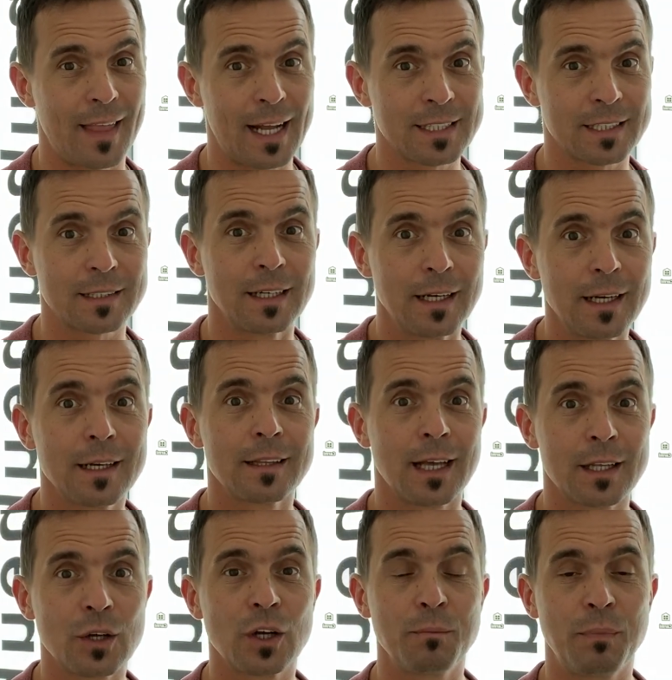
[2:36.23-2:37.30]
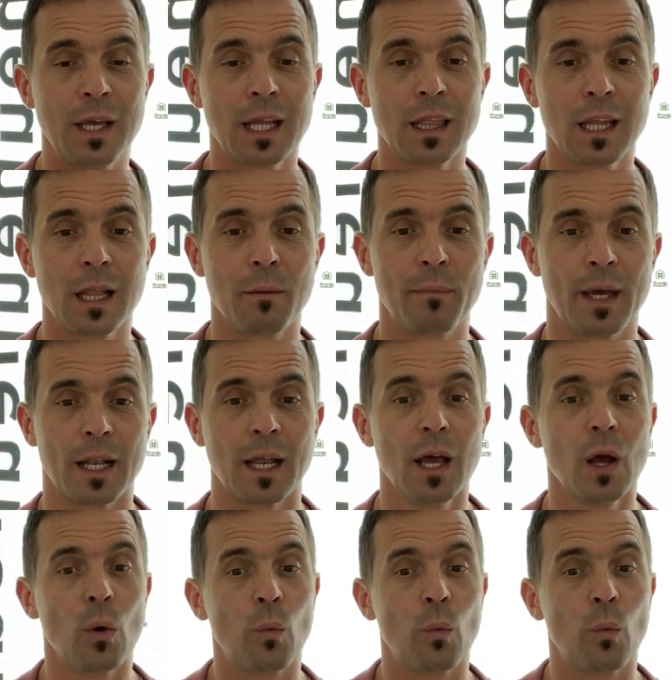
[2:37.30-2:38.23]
That could be a little bit.